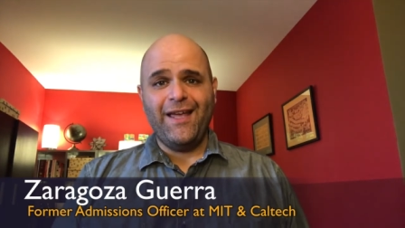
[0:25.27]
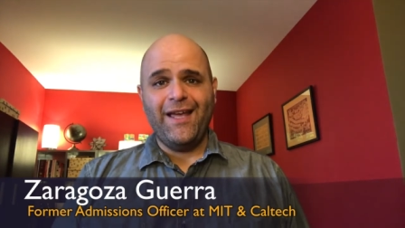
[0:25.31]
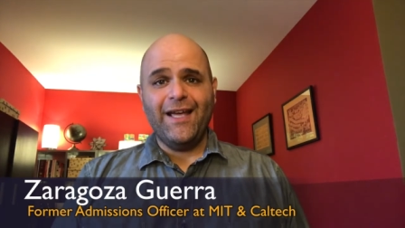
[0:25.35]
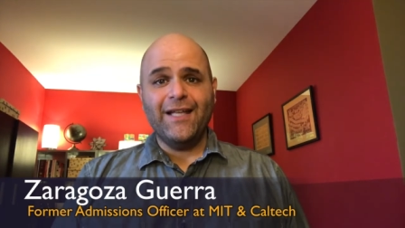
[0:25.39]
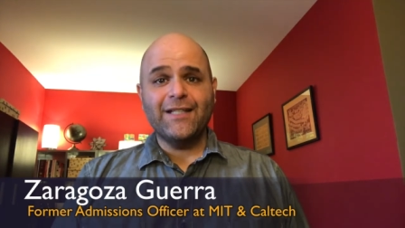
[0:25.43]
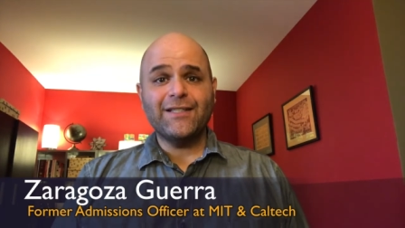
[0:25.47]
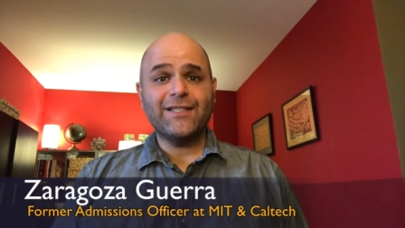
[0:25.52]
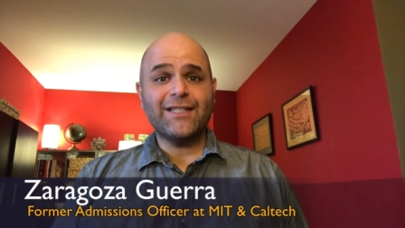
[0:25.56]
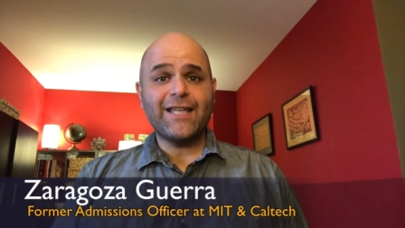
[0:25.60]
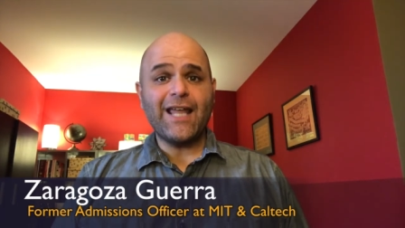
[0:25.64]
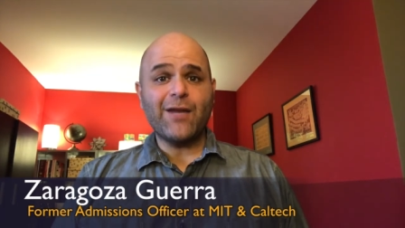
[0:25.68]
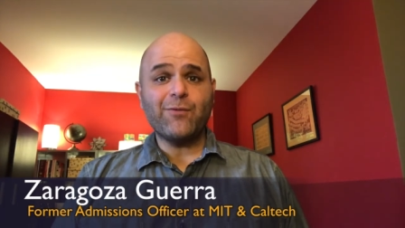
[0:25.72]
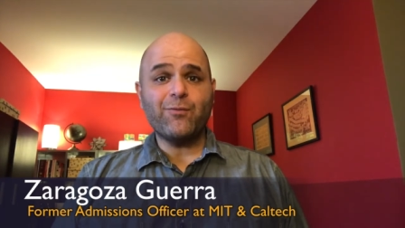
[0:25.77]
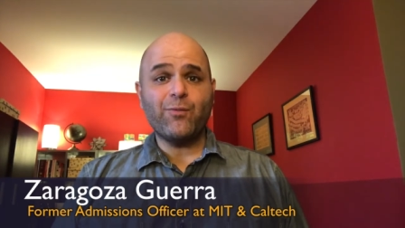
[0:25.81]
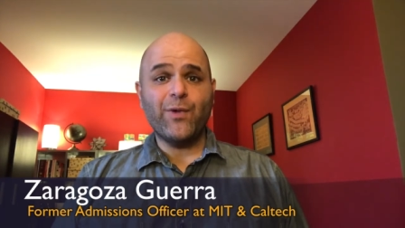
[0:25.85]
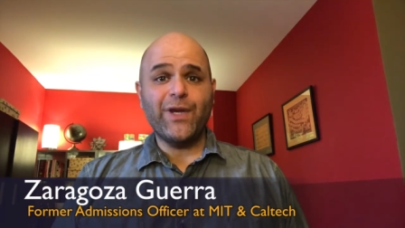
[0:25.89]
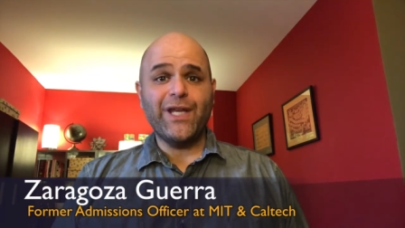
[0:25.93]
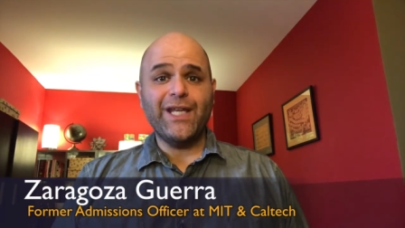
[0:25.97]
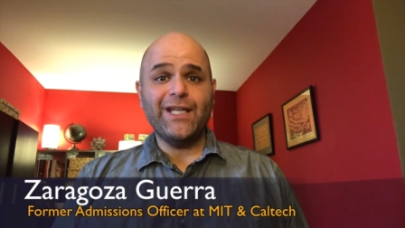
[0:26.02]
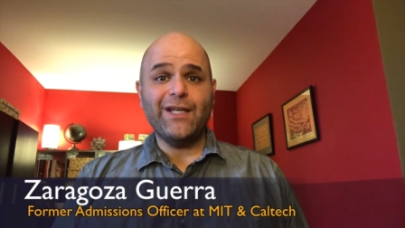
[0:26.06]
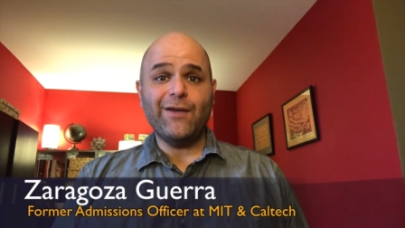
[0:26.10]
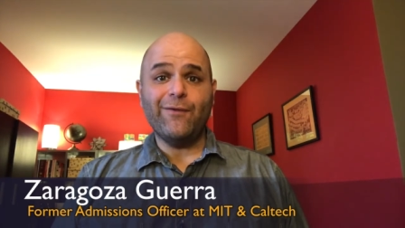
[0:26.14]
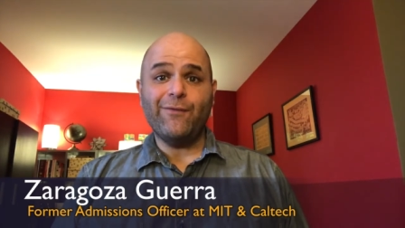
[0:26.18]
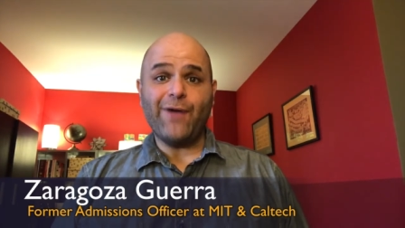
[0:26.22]
Instead,
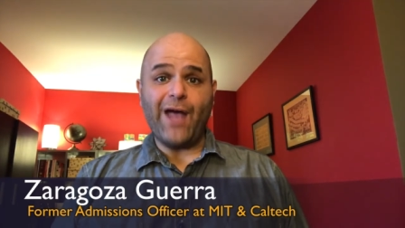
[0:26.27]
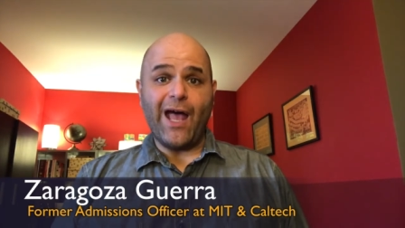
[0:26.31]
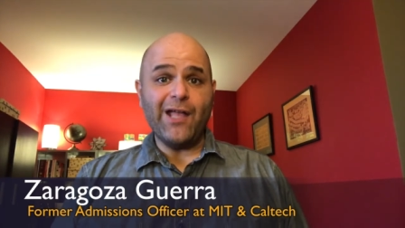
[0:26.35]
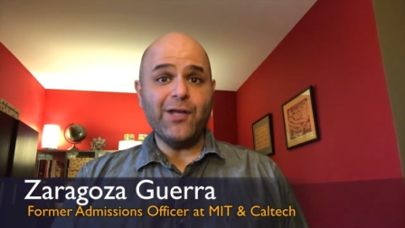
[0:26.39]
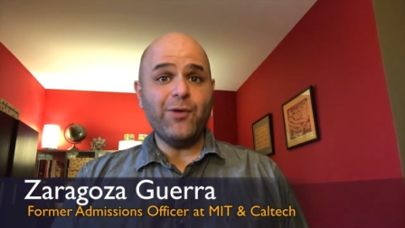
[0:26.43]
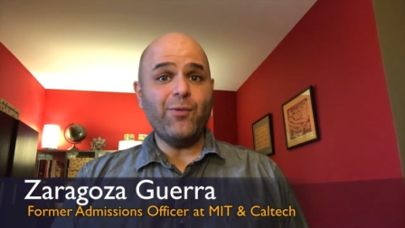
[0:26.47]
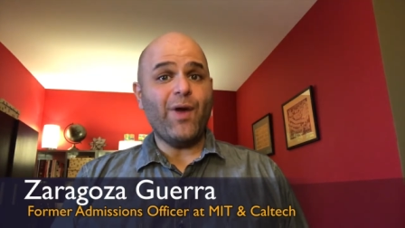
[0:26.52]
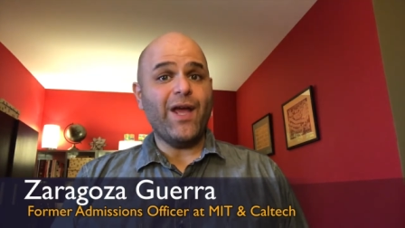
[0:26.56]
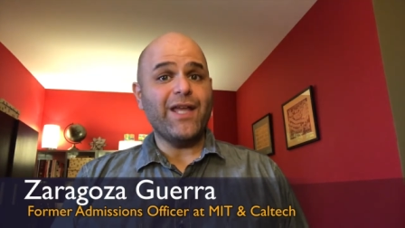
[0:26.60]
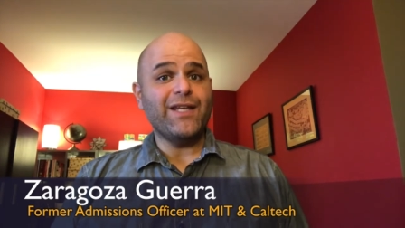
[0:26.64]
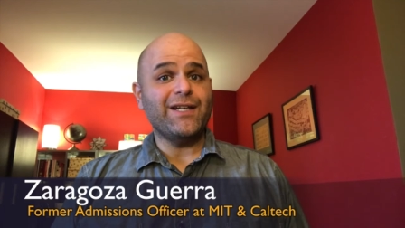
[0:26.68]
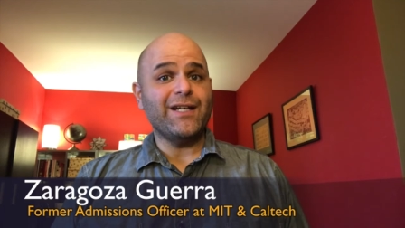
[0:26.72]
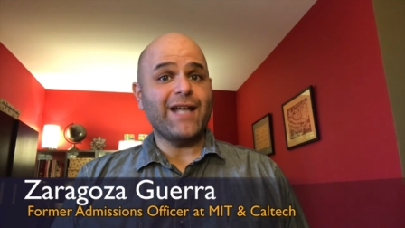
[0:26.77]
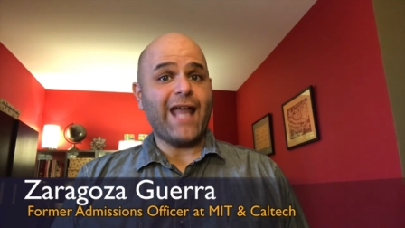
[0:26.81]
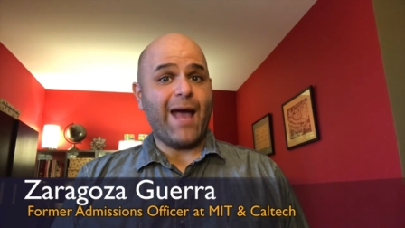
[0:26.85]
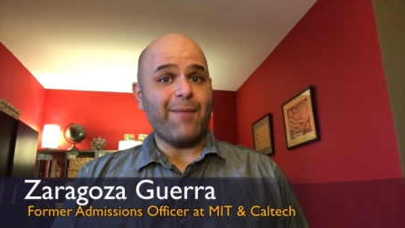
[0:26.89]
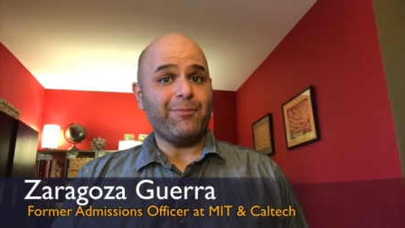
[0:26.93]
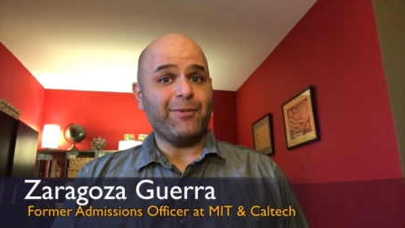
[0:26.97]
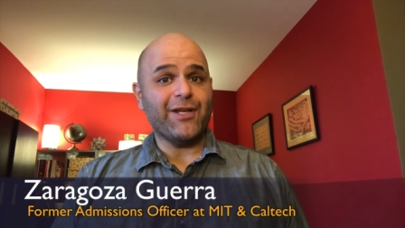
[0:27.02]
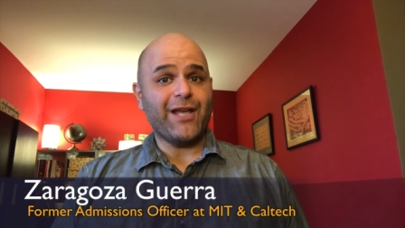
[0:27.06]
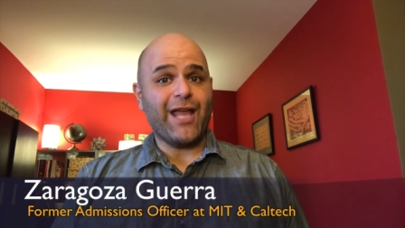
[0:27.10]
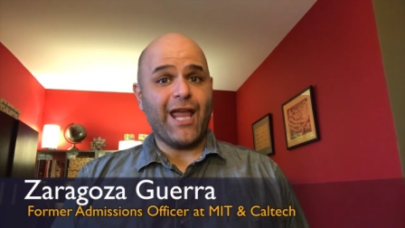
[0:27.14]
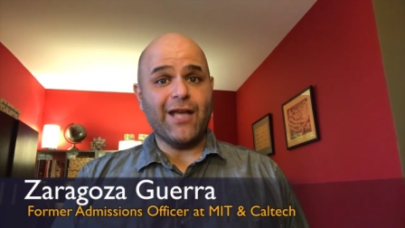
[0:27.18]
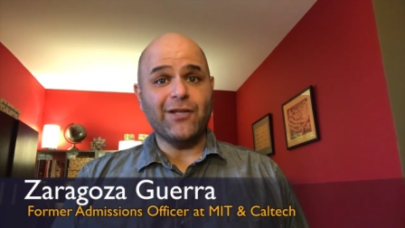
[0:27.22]
we'd evaluate an
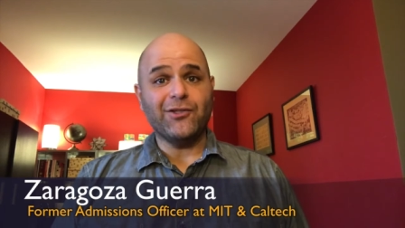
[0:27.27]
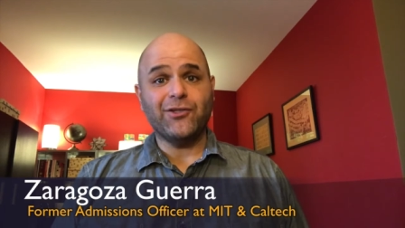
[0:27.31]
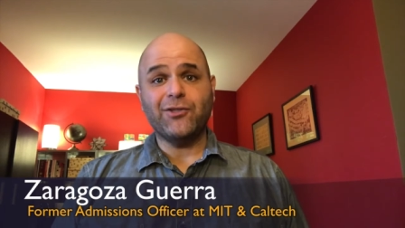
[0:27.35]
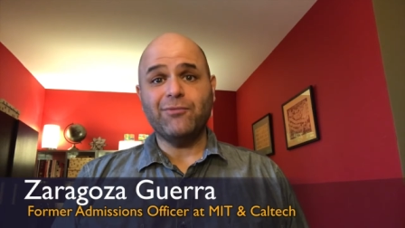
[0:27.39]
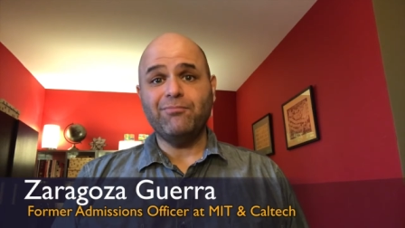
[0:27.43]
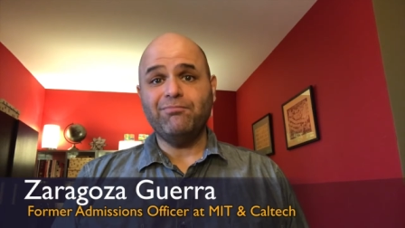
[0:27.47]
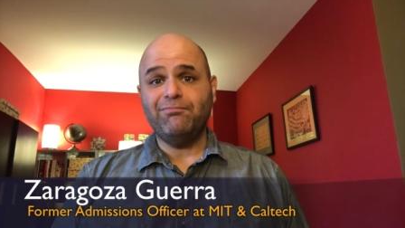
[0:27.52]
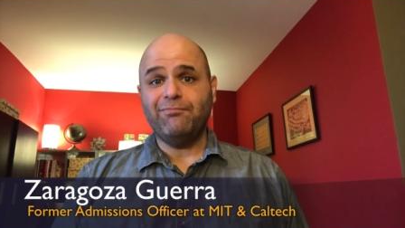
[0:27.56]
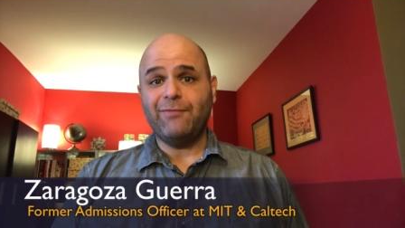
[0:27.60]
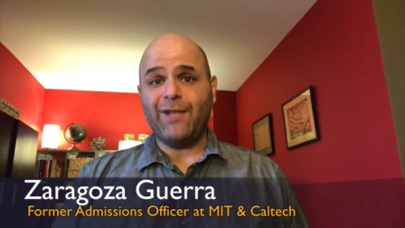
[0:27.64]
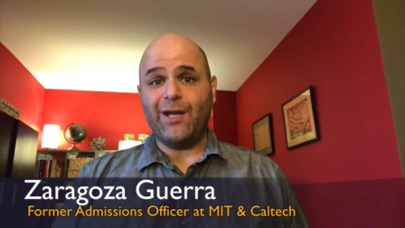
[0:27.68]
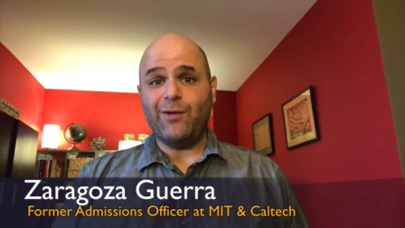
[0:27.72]
application,